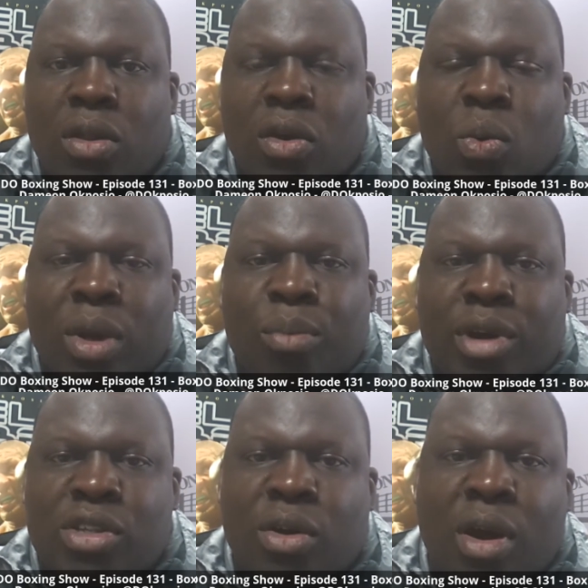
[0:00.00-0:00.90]
their wing
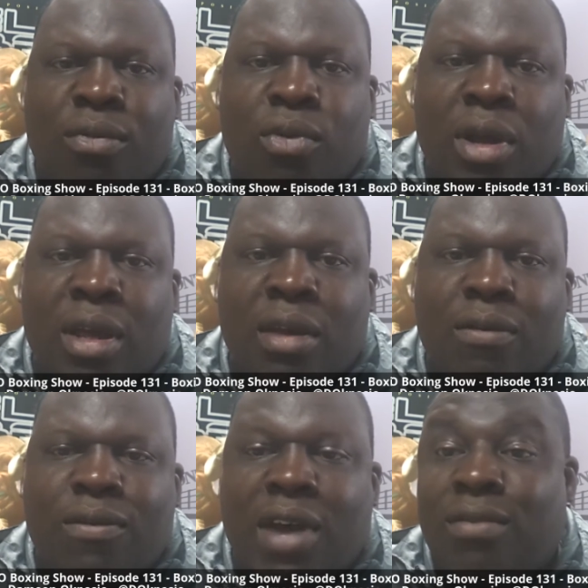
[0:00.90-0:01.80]
price. They're offering
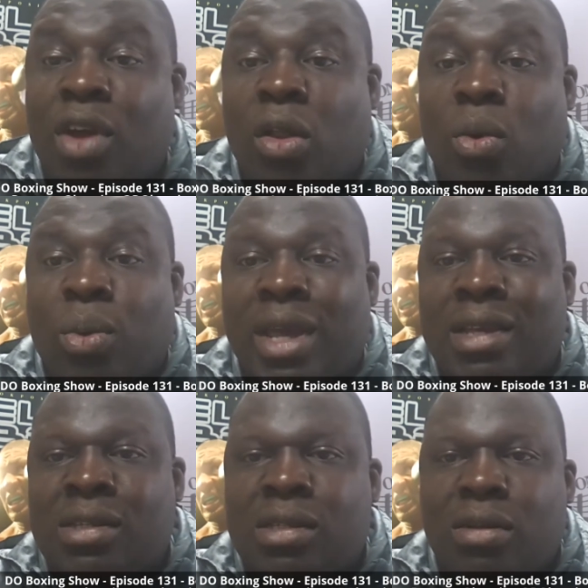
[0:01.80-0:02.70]
five dollar
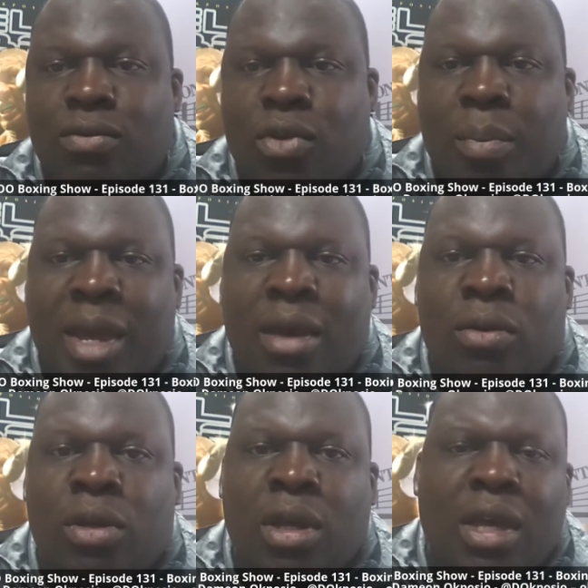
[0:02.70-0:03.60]
wings for a
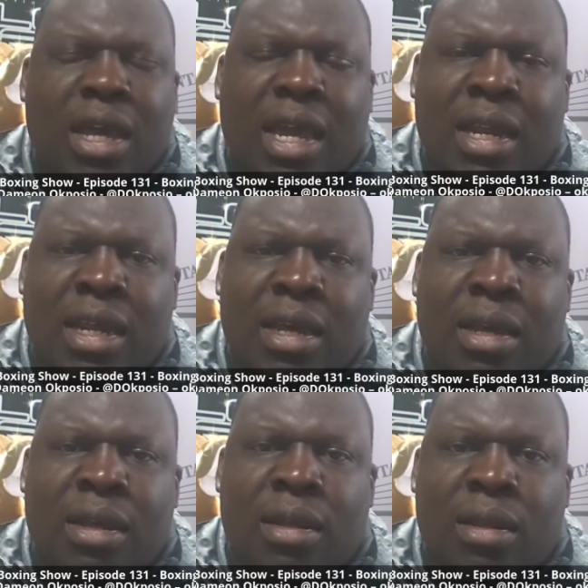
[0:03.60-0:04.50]
pound, and
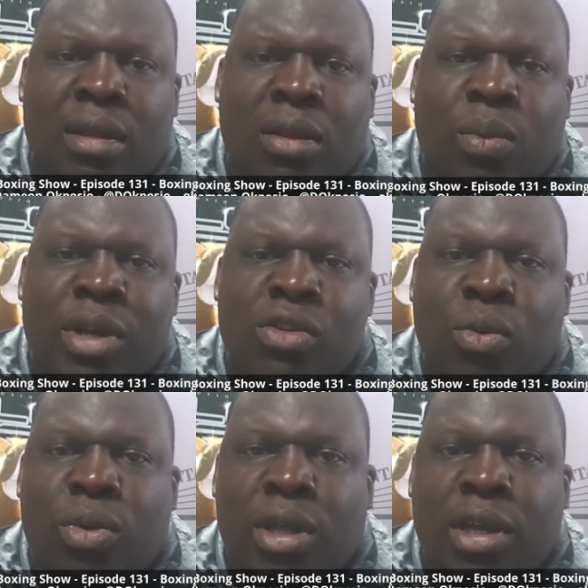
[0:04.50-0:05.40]
uh, the wings are
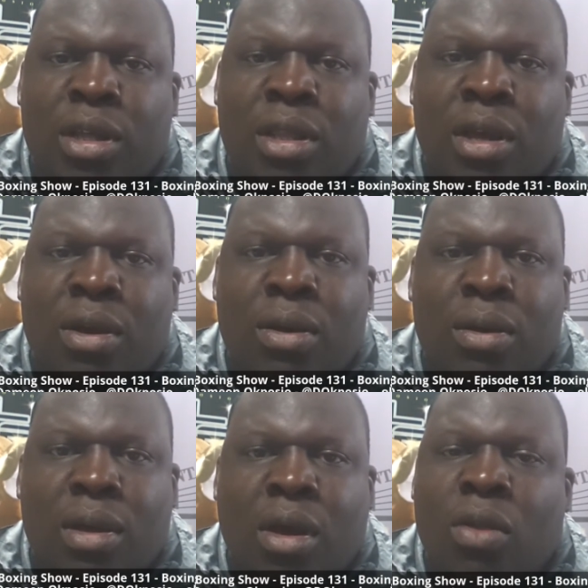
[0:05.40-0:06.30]
really good
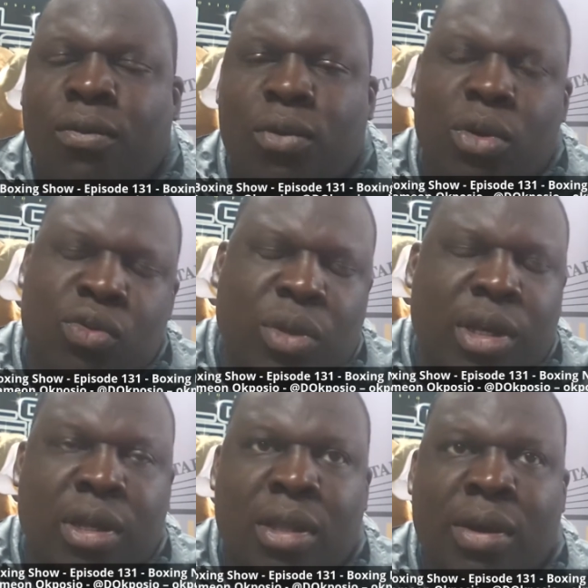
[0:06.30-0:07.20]
there. All the food is
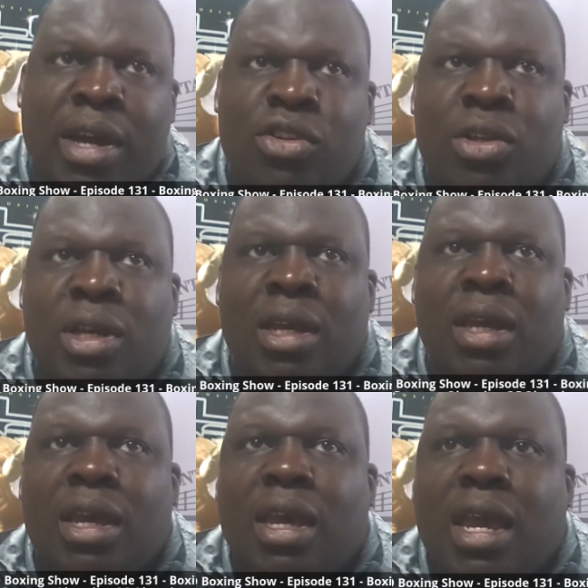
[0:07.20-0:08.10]
really good there actually,
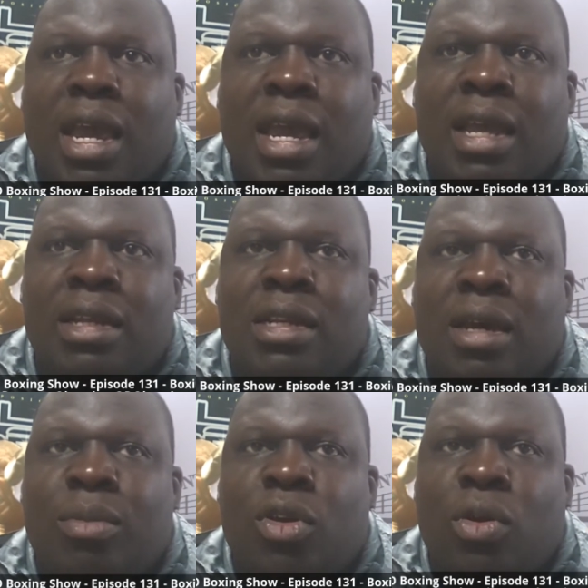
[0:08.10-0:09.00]
and
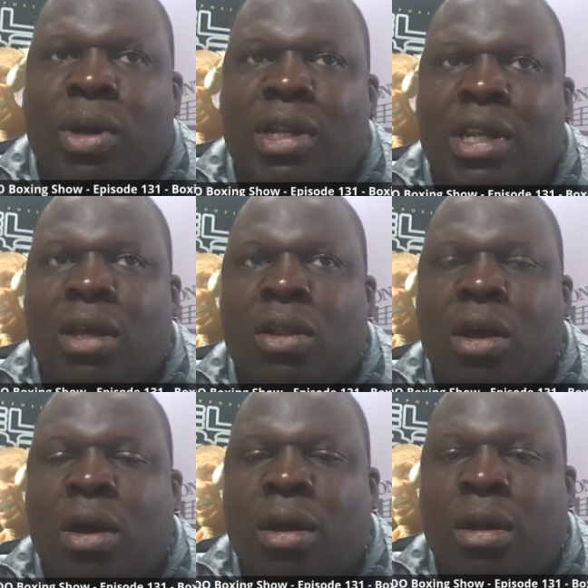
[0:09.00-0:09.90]
um, they're doing a deal
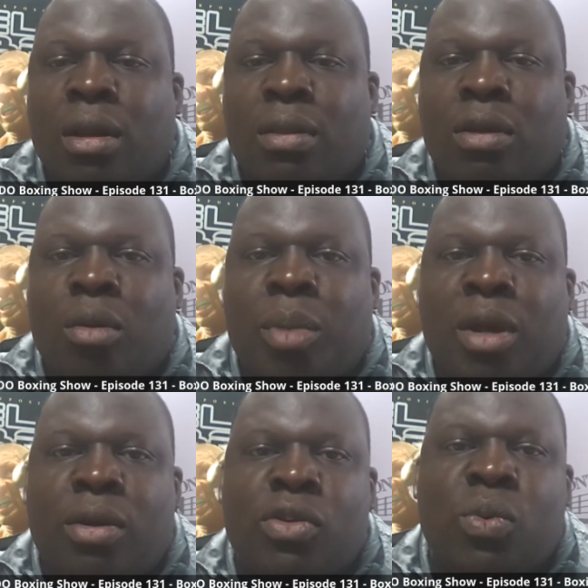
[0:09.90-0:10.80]
on their
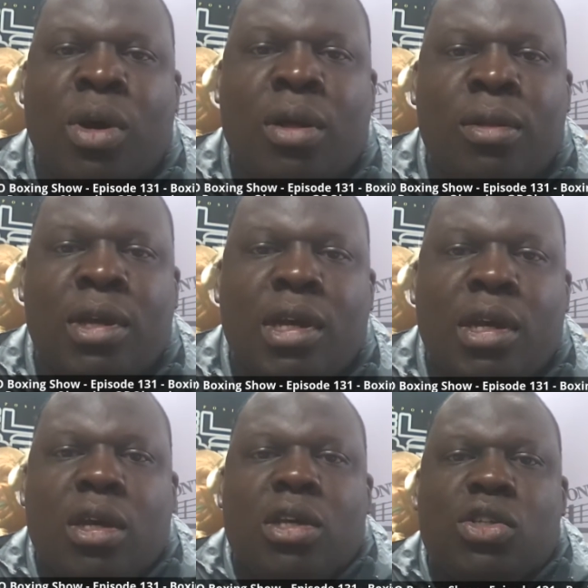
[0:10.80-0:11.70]
beer as well.
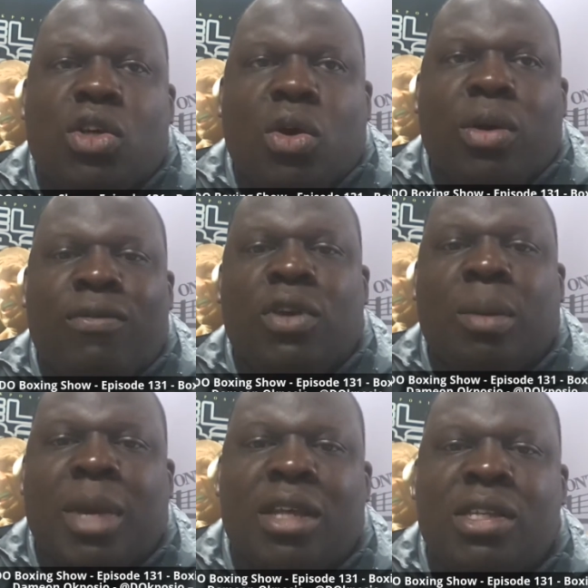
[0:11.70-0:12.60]
So if you
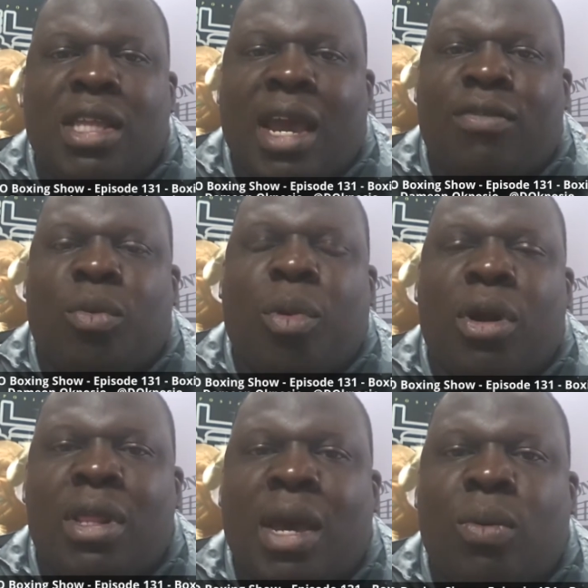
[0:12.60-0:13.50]
can make it to the after
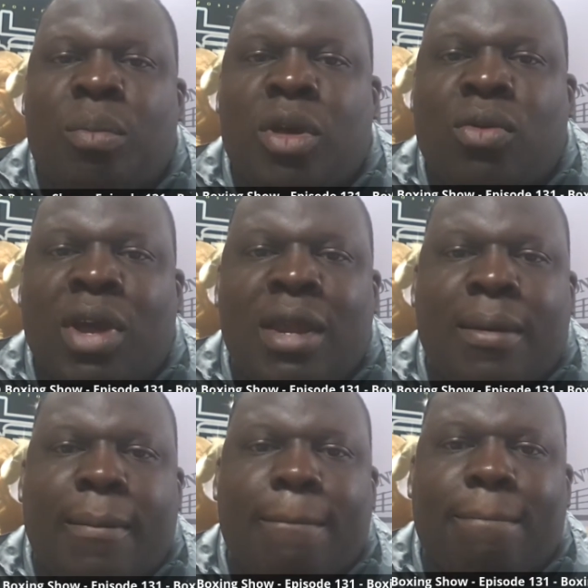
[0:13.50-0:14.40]
party, that would be
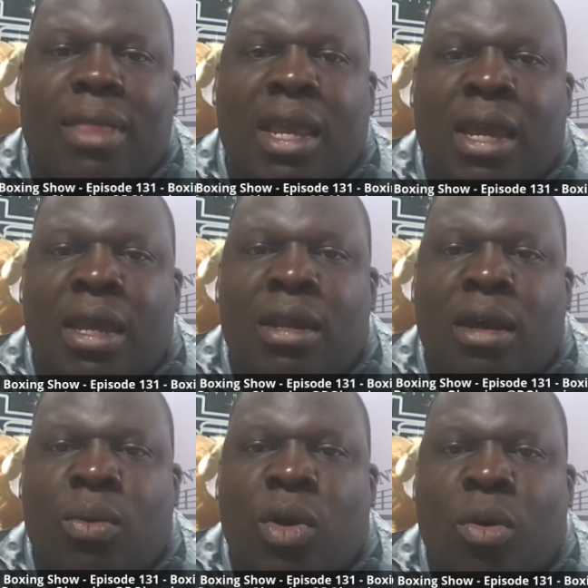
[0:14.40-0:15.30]
great and
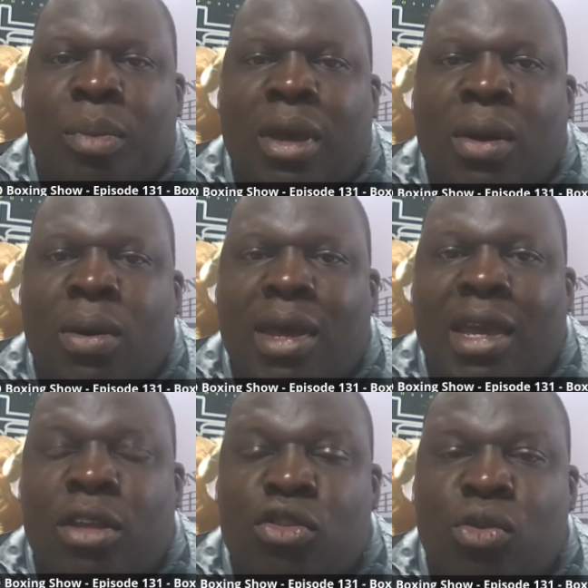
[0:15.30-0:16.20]
uh, we hope you
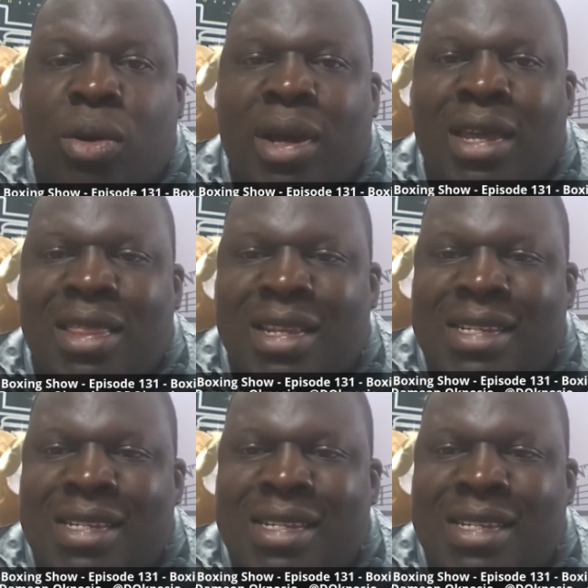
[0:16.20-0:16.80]
enjoy the